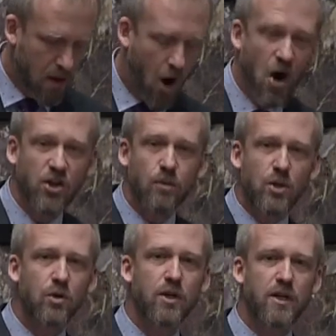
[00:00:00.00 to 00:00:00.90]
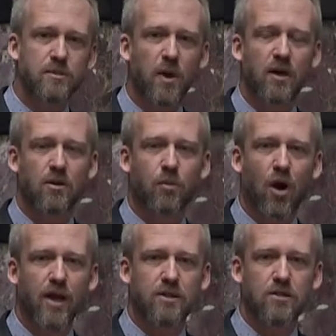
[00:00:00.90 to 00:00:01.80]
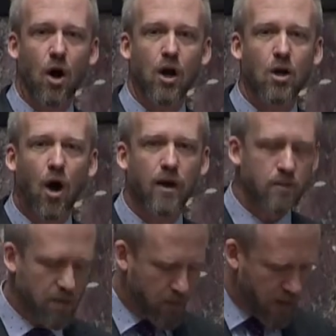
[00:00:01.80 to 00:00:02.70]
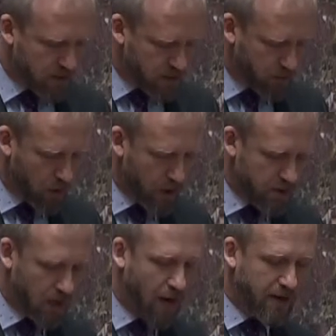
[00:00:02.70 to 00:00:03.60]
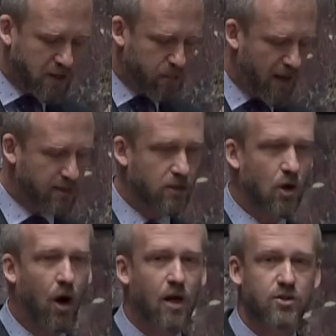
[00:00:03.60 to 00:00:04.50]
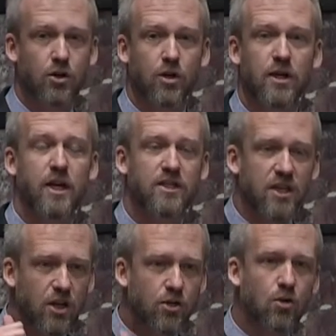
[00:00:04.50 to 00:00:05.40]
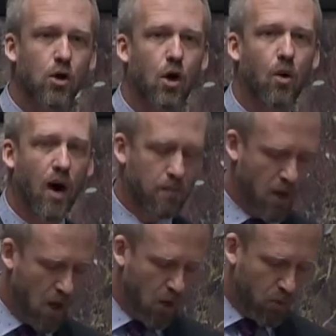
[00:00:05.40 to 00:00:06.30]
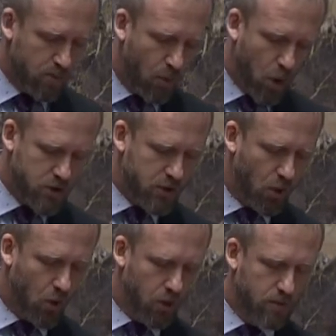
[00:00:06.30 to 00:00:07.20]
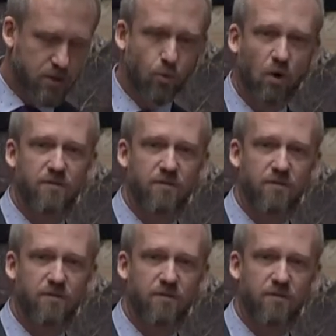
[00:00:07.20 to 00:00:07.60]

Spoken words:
Our communities pay the price. Our economy pays the price. Unexpected costs are going to continue to go up with more storms, more